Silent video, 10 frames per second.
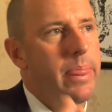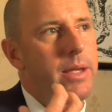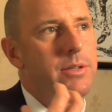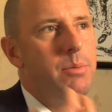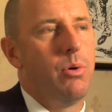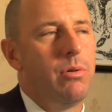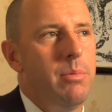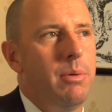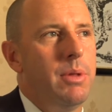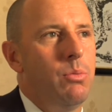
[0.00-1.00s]
It's important to
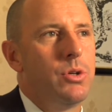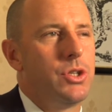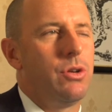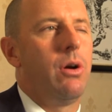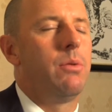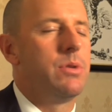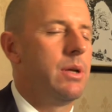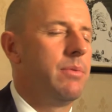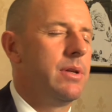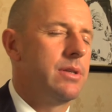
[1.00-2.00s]
remember that we're starting with
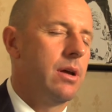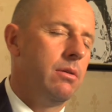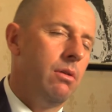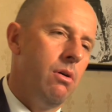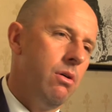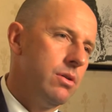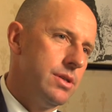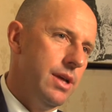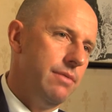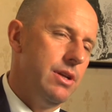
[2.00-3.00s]
something that's got a long
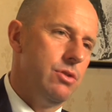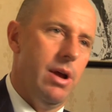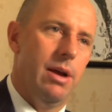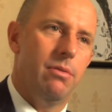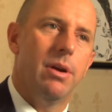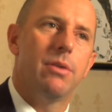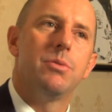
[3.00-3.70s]
safety track record.